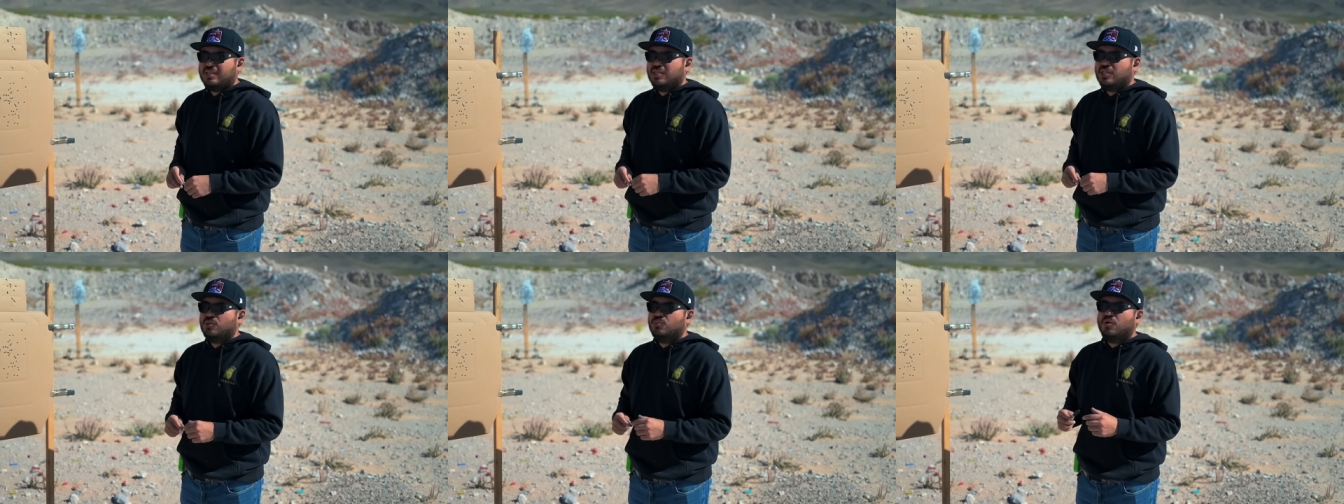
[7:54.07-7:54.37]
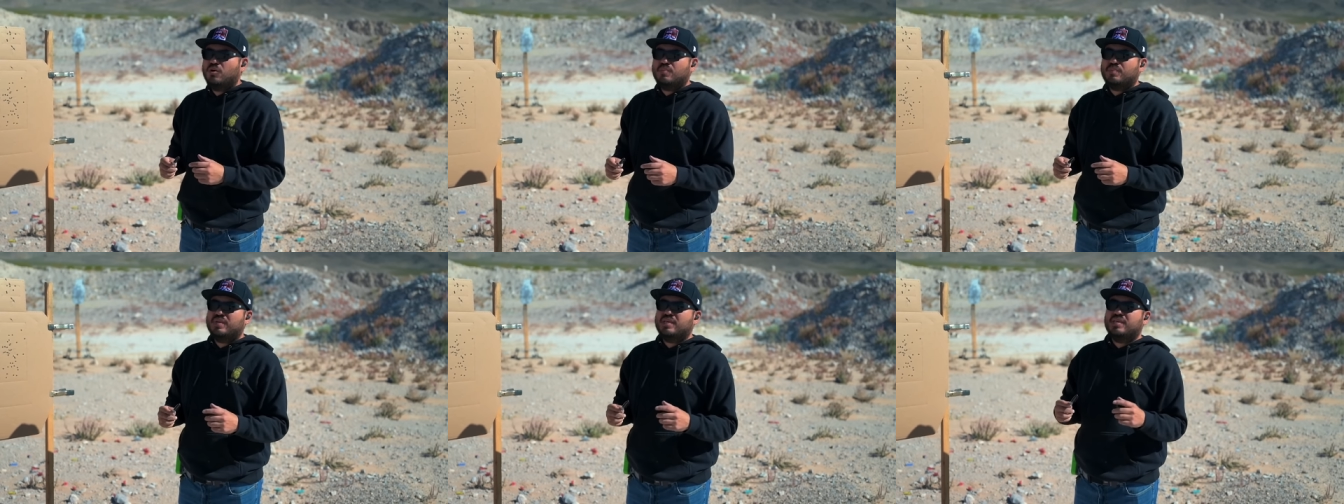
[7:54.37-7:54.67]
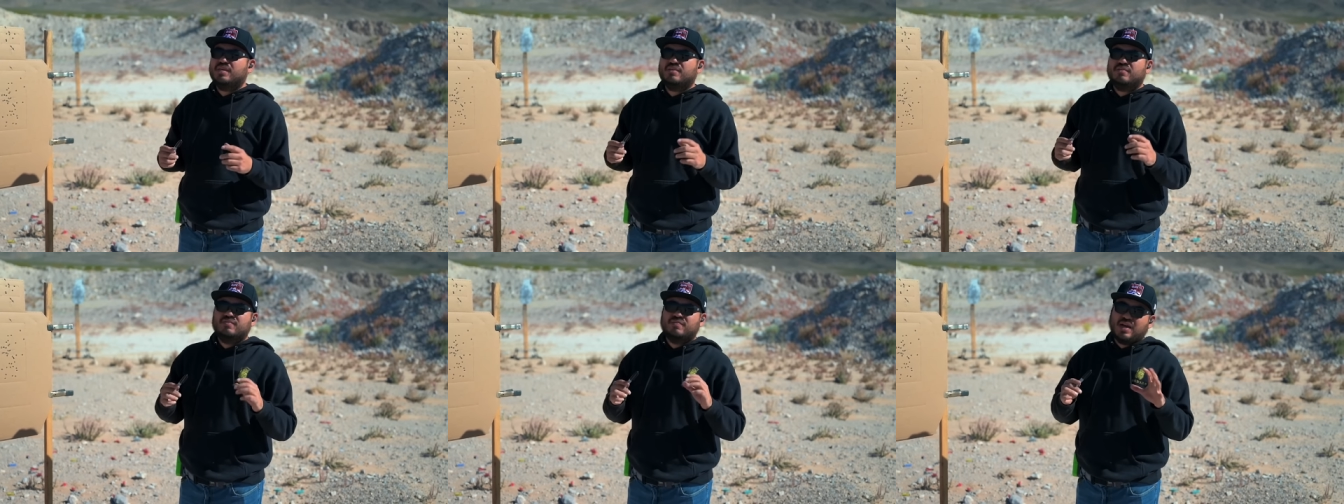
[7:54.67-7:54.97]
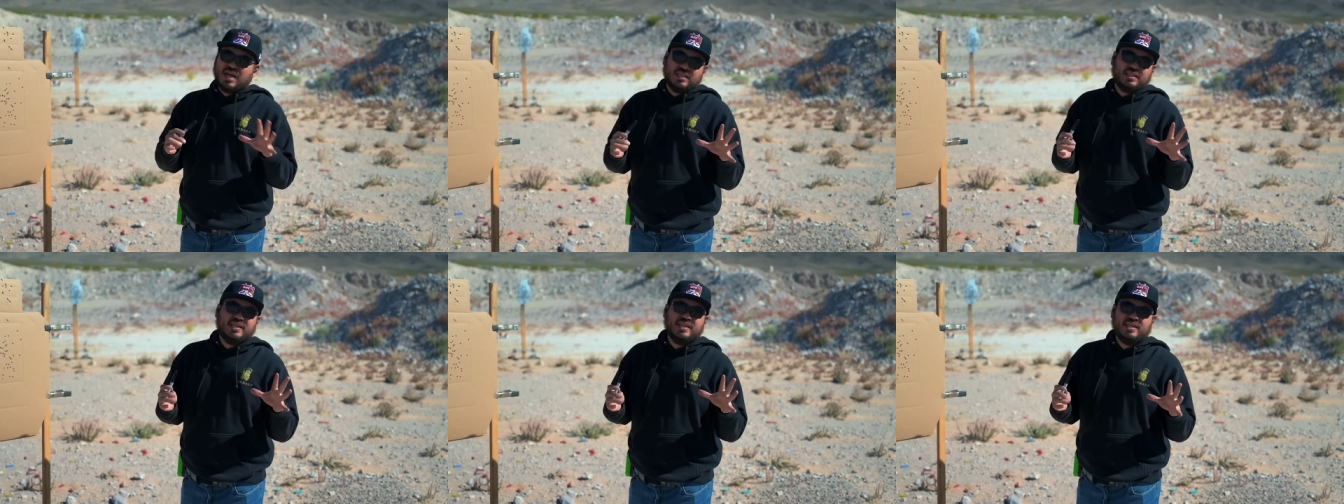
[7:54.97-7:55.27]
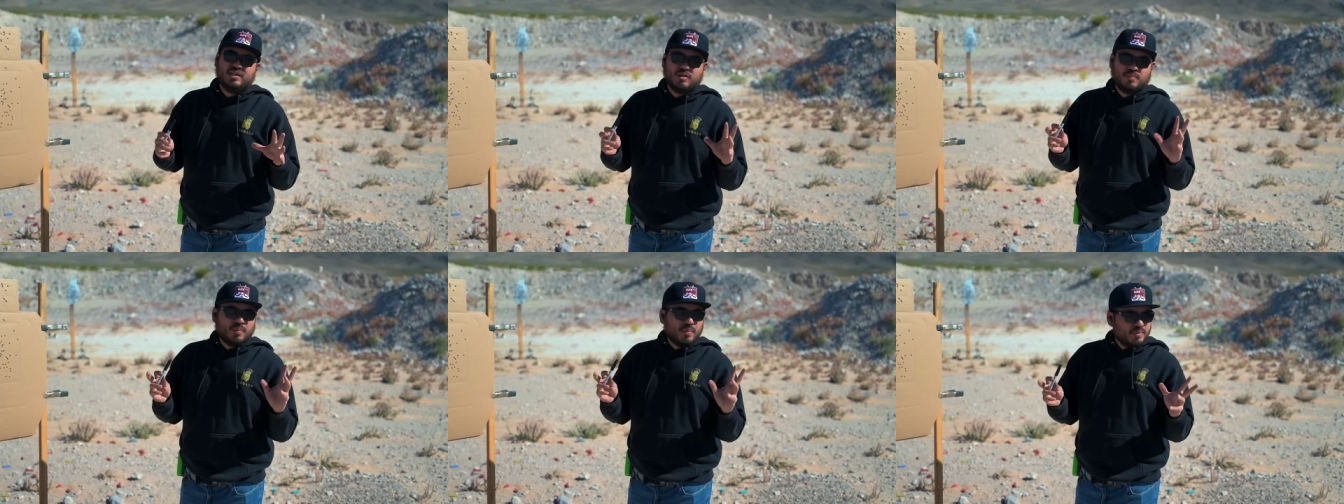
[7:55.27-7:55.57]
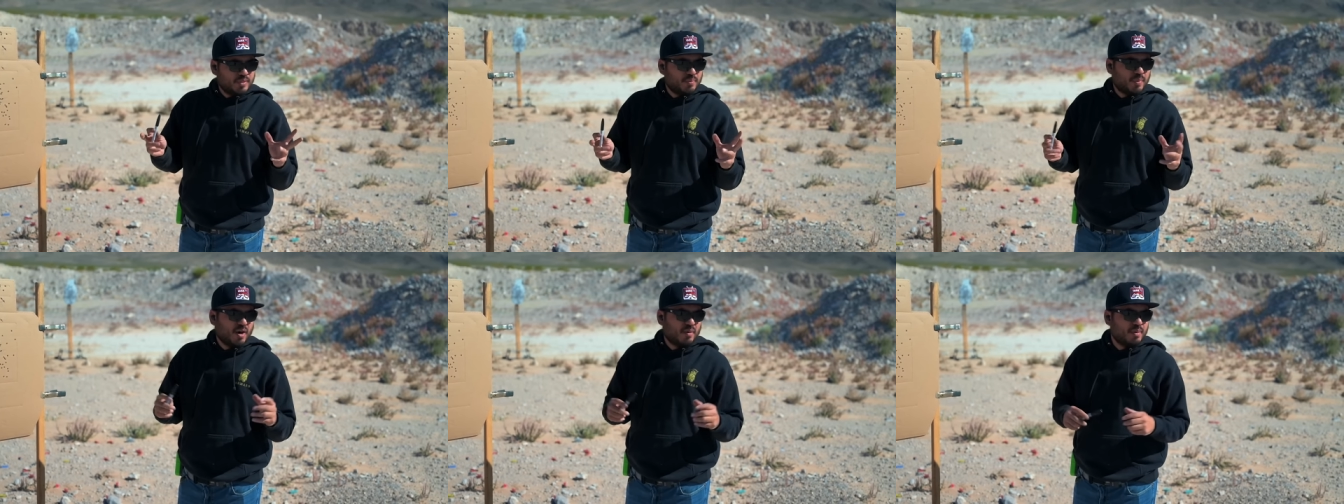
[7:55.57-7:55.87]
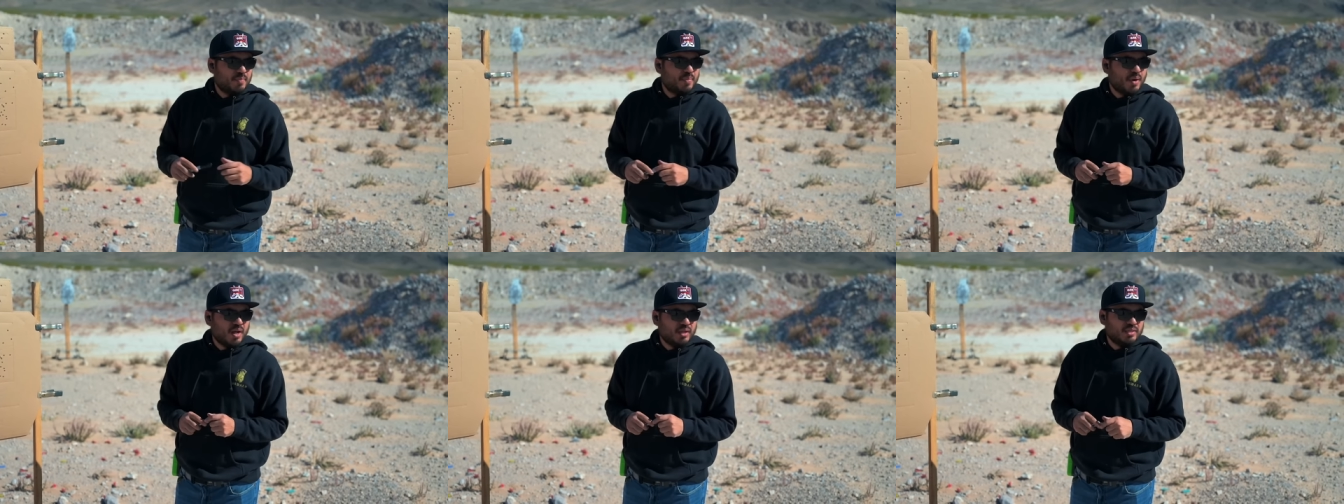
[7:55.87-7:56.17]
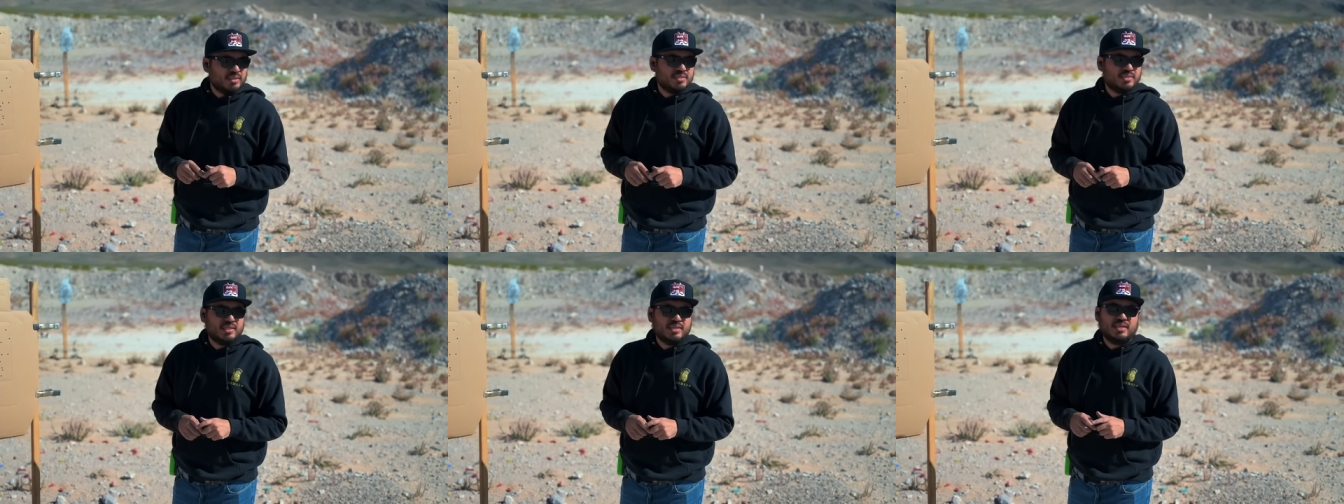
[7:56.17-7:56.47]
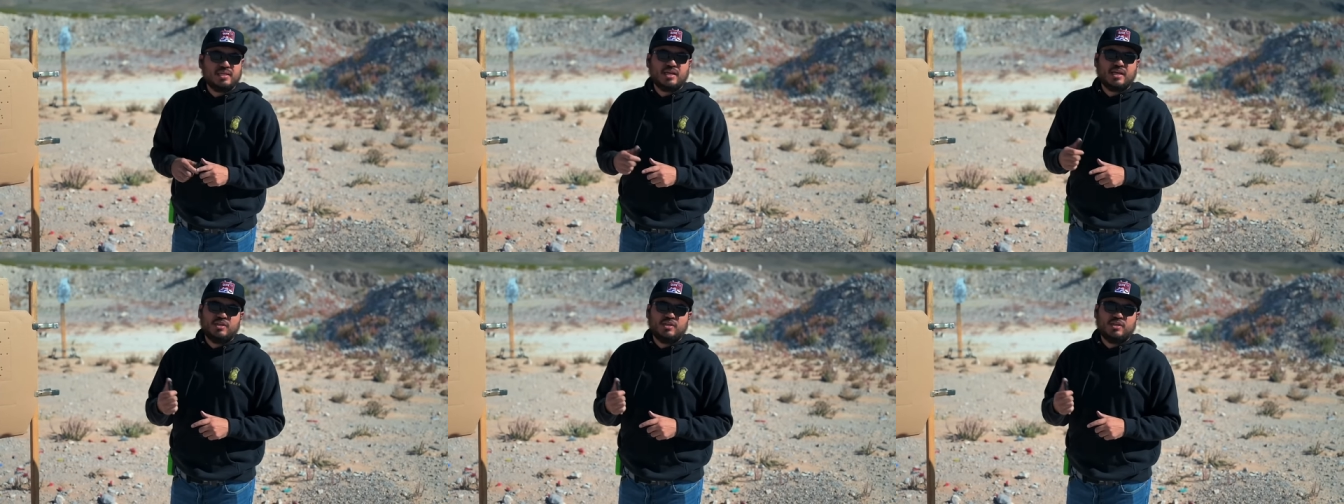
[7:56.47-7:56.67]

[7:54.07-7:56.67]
You won't be violating your department policy,